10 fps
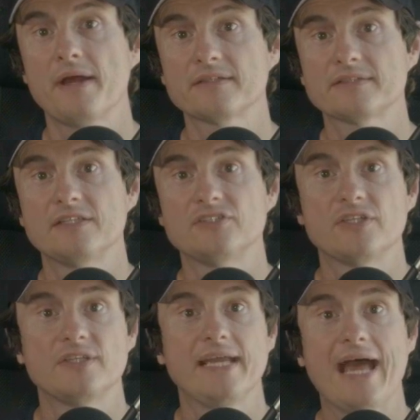Pakistan
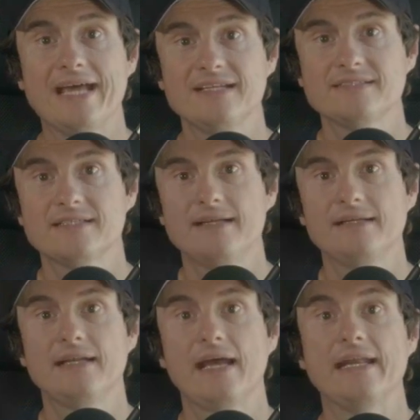certainly added to
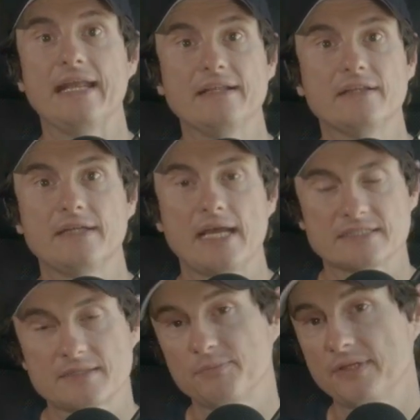that, and England
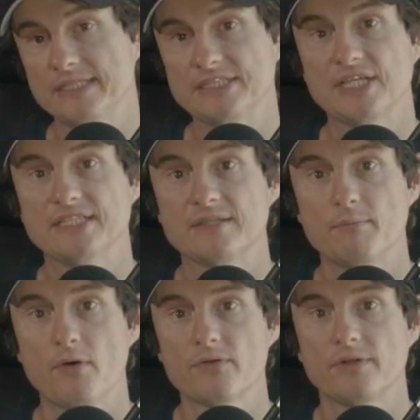has completely changed
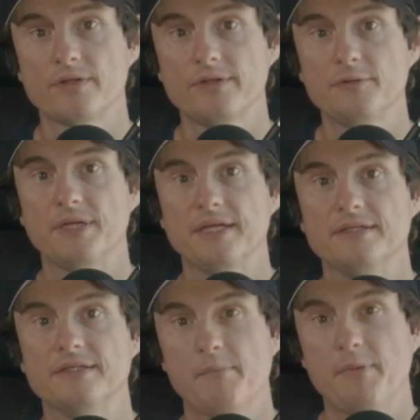the model a little bit.
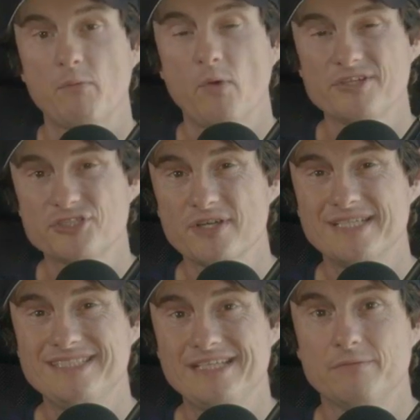But what
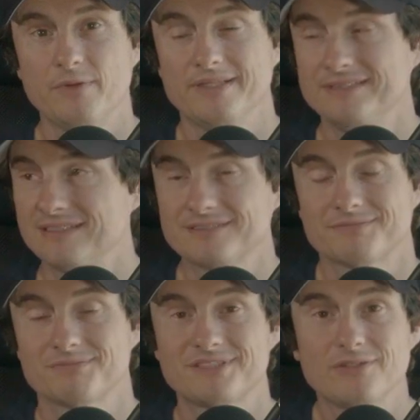Australia did really
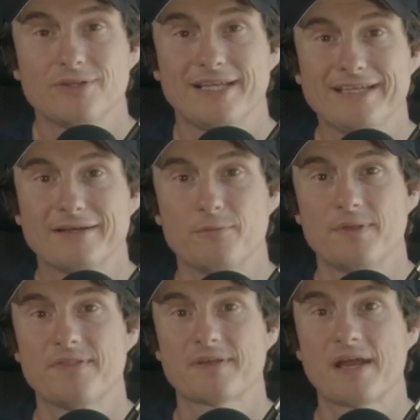does still linger
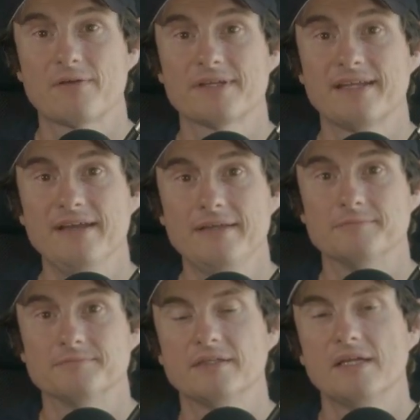with the current
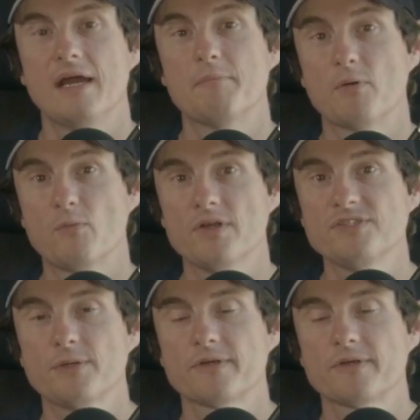game. But what is so